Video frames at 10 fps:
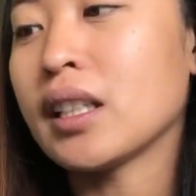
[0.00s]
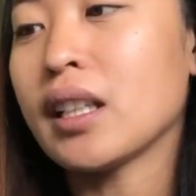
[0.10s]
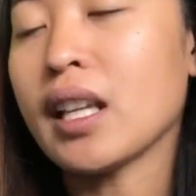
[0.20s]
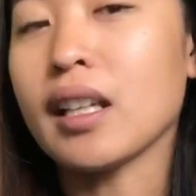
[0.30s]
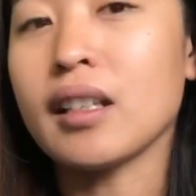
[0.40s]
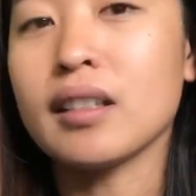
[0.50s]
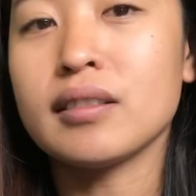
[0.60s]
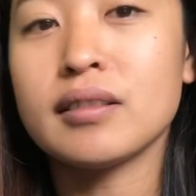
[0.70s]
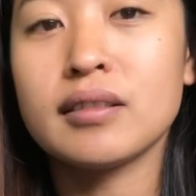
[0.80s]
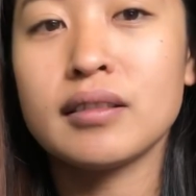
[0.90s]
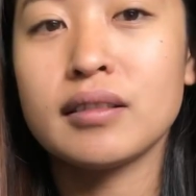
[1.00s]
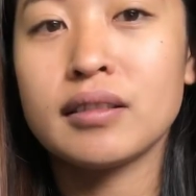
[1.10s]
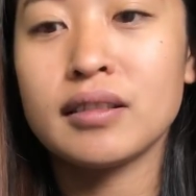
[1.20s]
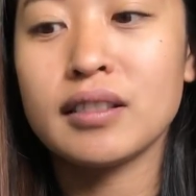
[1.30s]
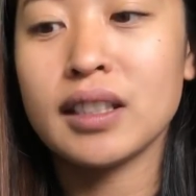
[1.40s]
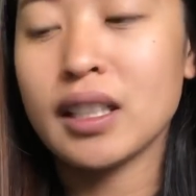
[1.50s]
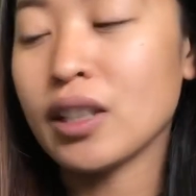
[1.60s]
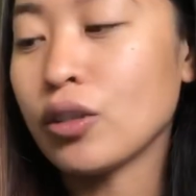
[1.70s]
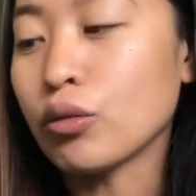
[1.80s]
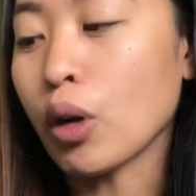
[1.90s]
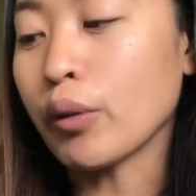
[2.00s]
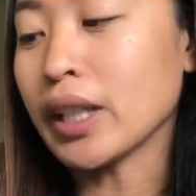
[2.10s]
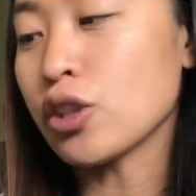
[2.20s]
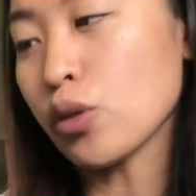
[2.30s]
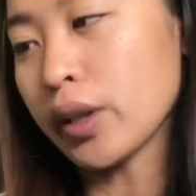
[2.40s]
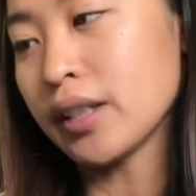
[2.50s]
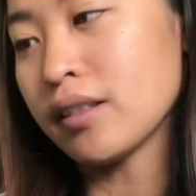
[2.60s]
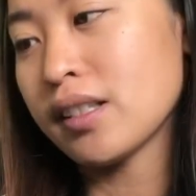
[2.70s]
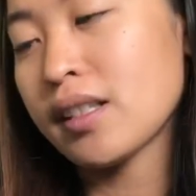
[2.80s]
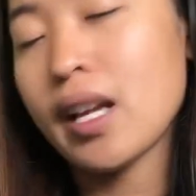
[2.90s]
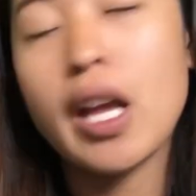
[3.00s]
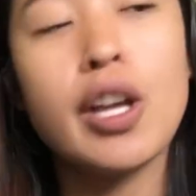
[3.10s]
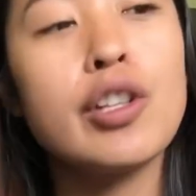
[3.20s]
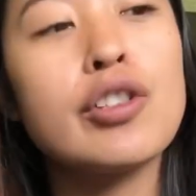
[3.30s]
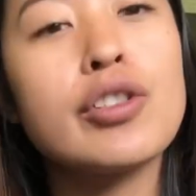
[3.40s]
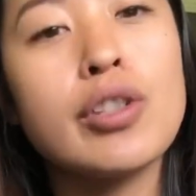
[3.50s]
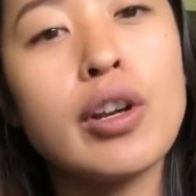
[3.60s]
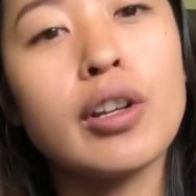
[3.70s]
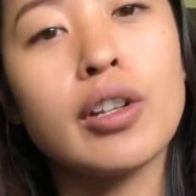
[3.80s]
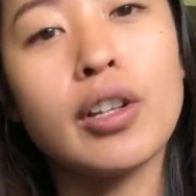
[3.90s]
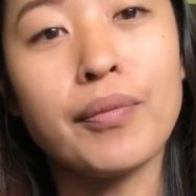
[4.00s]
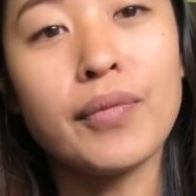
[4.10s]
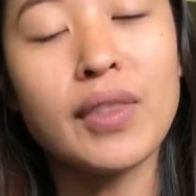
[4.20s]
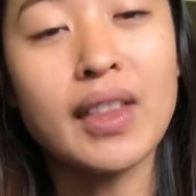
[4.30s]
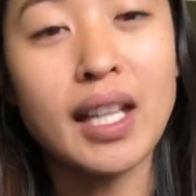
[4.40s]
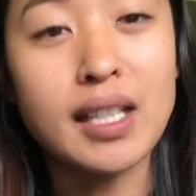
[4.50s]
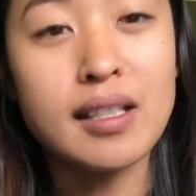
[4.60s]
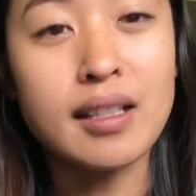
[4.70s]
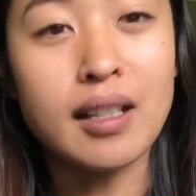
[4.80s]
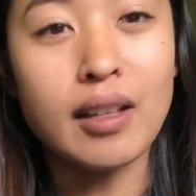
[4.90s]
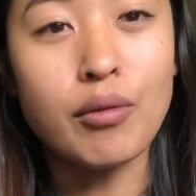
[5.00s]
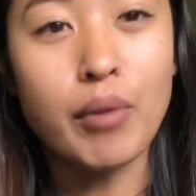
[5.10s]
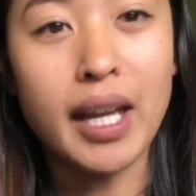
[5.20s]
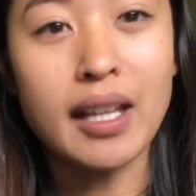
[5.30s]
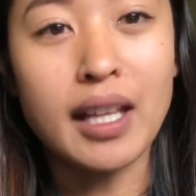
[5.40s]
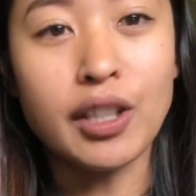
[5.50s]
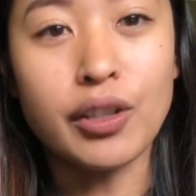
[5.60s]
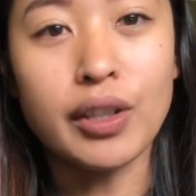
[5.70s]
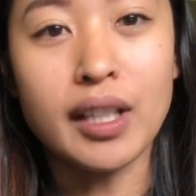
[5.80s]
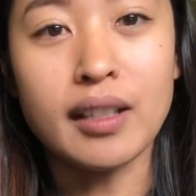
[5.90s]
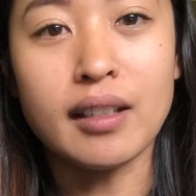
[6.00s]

their growing joints. So that is another way that you can